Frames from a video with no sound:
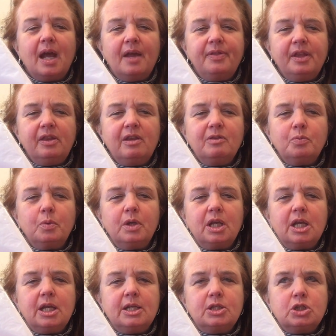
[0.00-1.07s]
I think these were
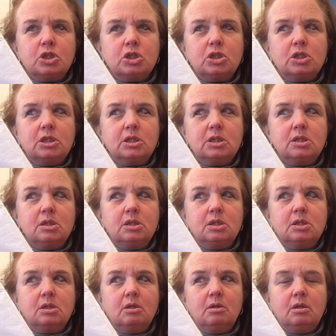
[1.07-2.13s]
each
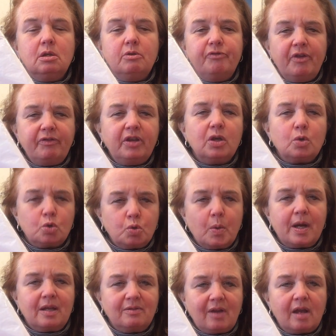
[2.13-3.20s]
15 or
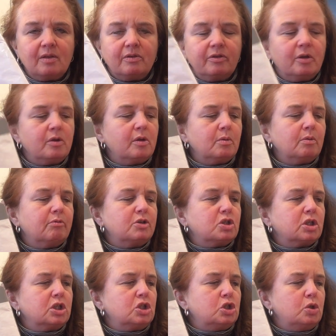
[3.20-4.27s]
20 cents. So they were
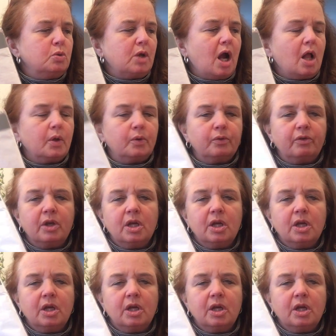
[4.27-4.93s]
originally $2.